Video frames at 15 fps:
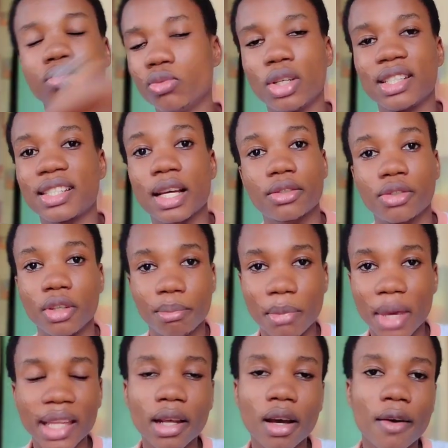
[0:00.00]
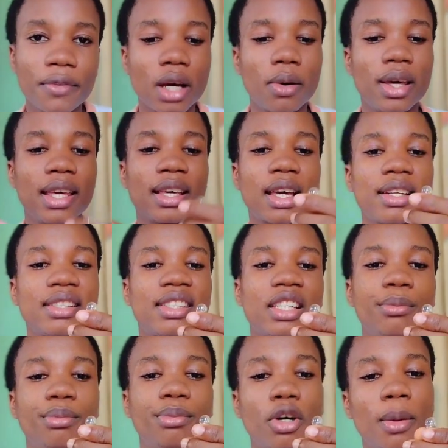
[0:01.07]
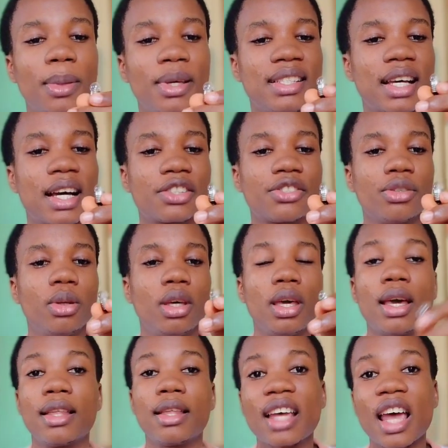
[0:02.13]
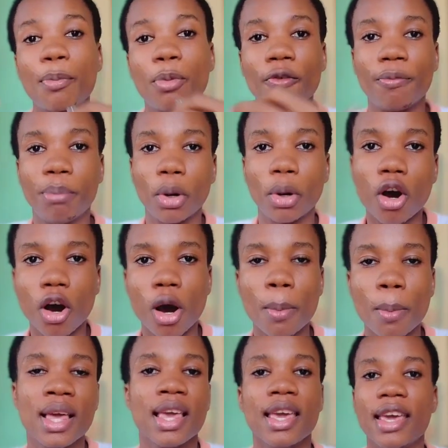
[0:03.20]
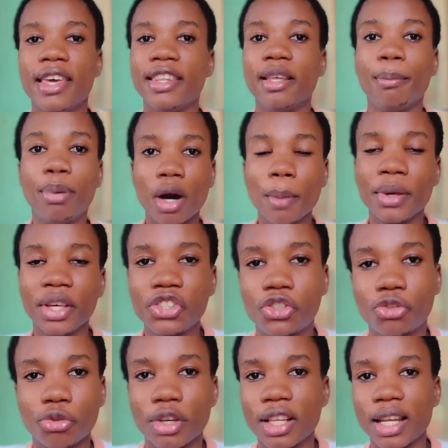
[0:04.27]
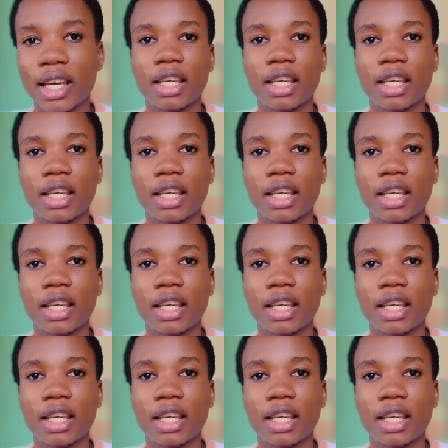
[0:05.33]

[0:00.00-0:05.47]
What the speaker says: what is actually made of. Now, incandescent bulb is actually a type of bulb in the bulb history,